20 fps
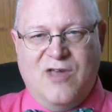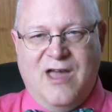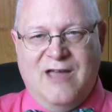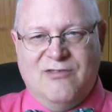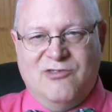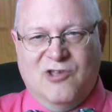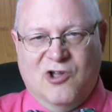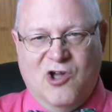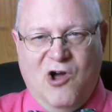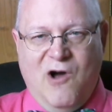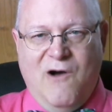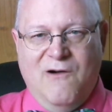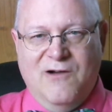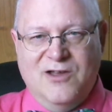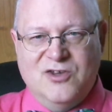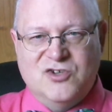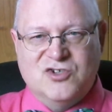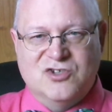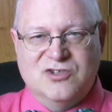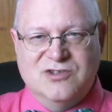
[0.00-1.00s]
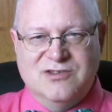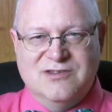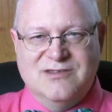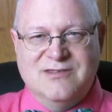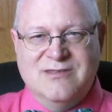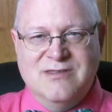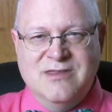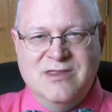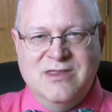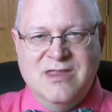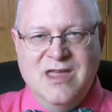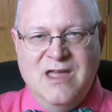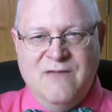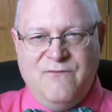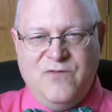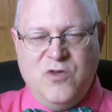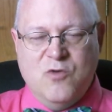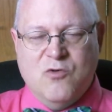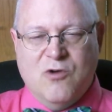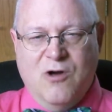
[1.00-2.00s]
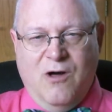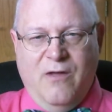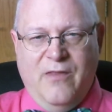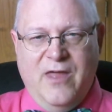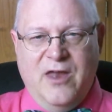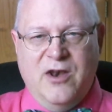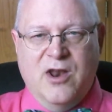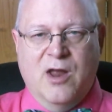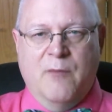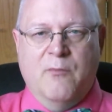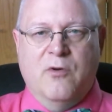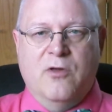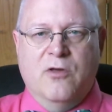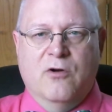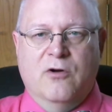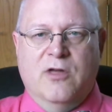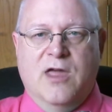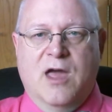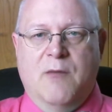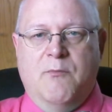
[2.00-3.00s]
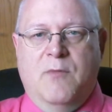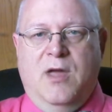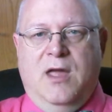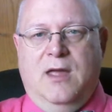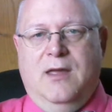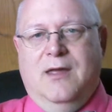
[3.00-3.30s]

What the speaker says: at the college. If you call that number, you'll get me.